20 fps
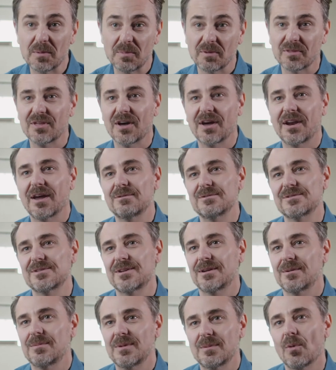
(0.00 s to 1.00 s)
people thought I was
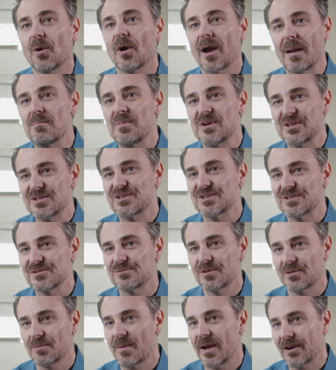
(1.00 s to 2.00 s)
going to be more ambitious
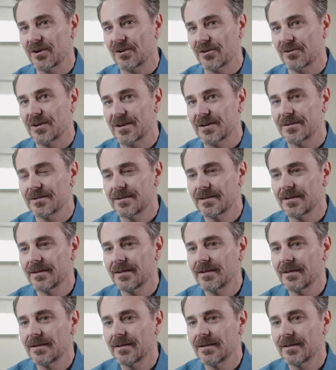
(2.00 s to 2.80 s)
with my career.